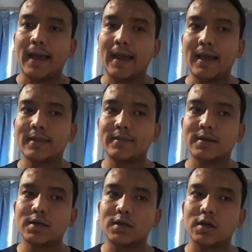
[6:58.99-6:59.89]
And
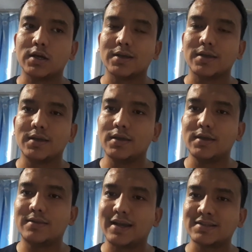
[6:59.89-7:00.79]
uh, uh
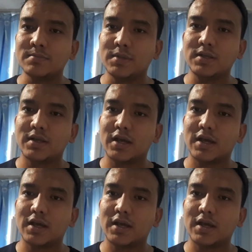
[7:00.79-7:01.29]
it doesn't mean